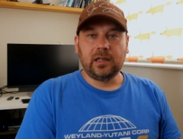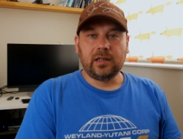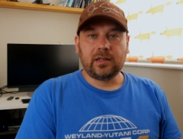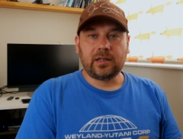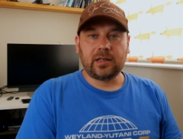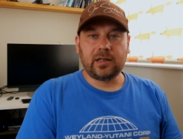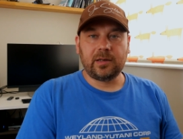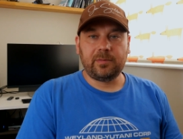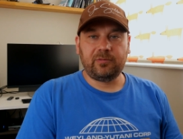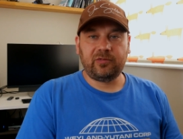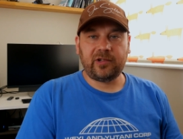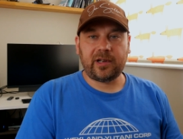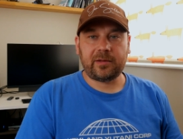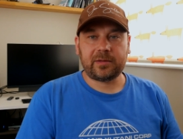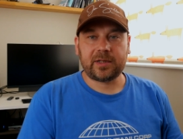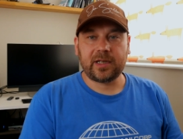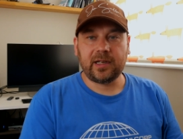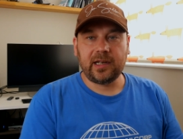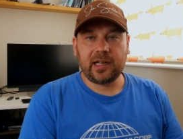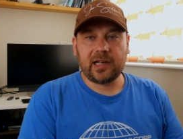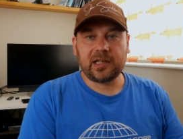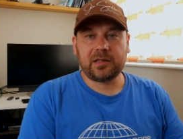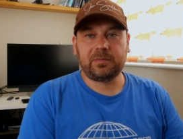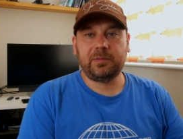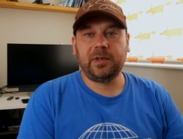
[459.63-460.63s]
So perhaps the
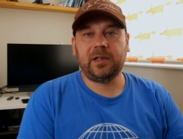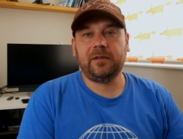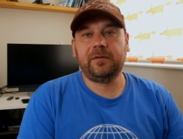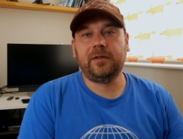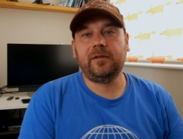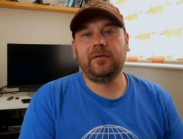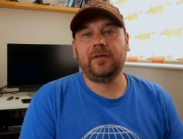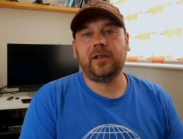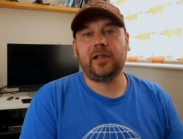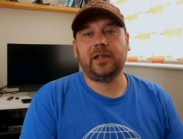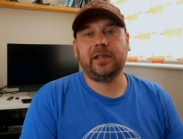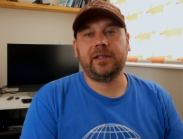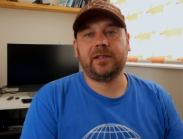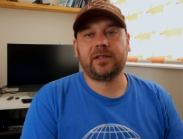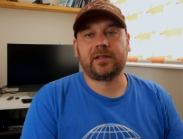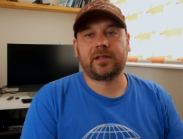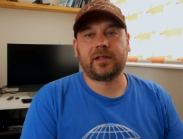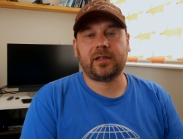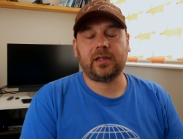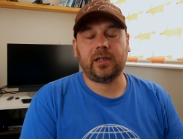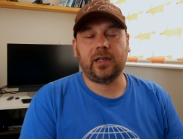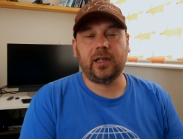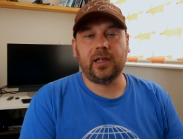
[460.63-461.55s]
last bit of advice